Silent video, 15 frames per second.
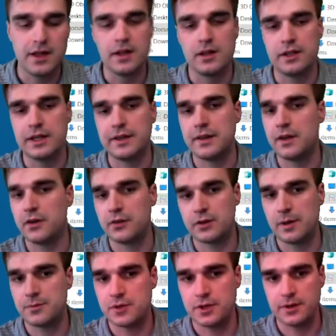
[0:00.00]
Link in the
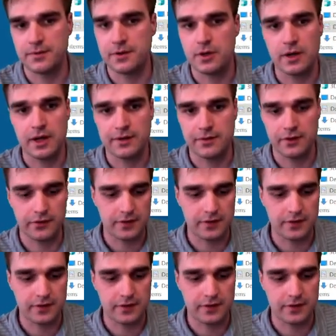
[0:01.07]
description if you don't have this